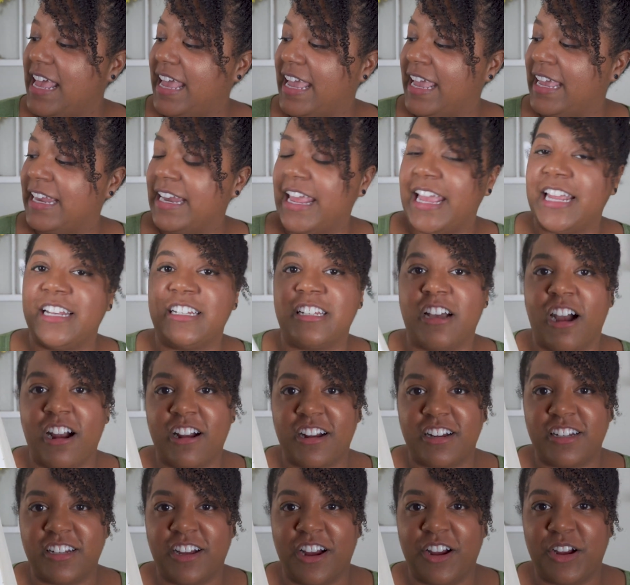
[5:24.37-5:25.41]
In a
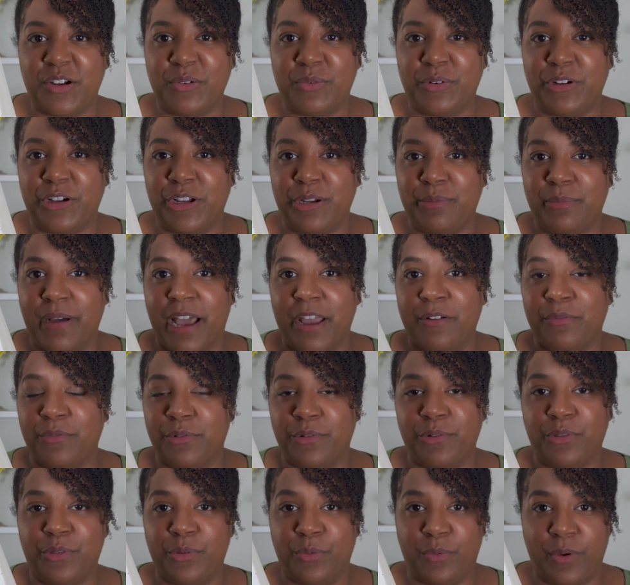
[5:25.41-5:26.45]
Dark, Dark Wood by
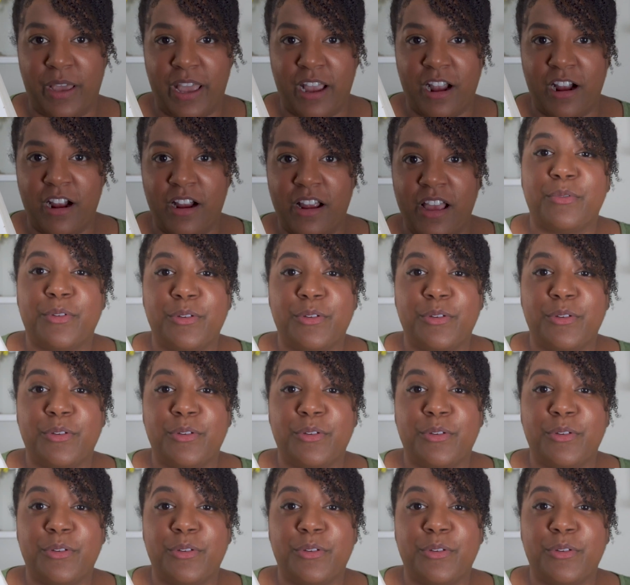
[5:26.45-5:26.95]
Ruth Ware.